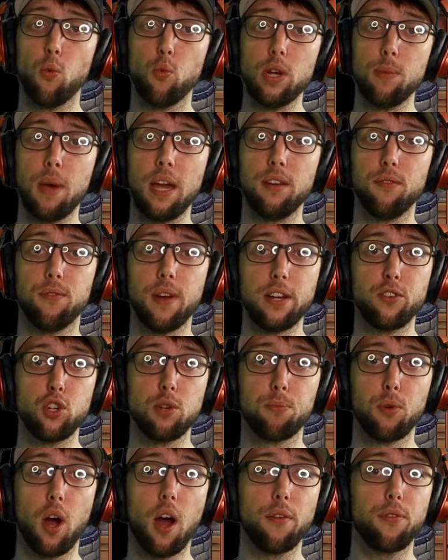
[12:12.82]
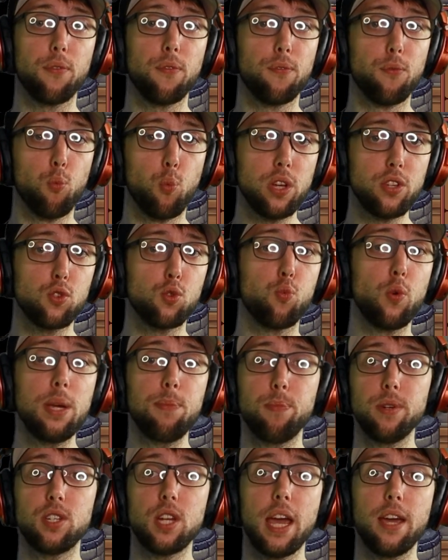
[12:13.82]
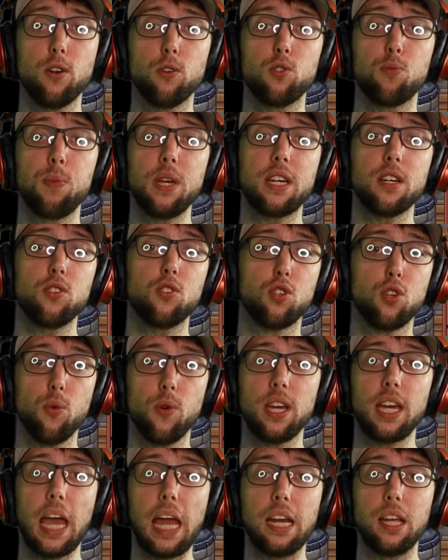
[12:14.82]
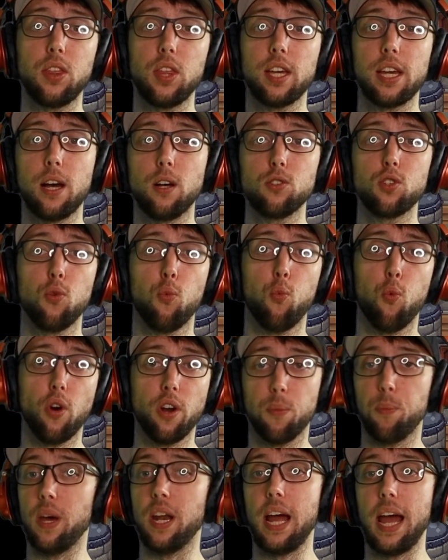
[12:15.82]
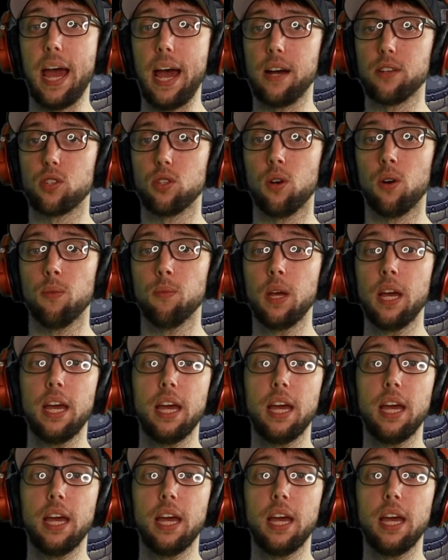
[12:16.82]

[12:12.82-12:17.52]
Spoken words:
We made veggie broth with sweet potatoes because doing anything else would have been a hassle.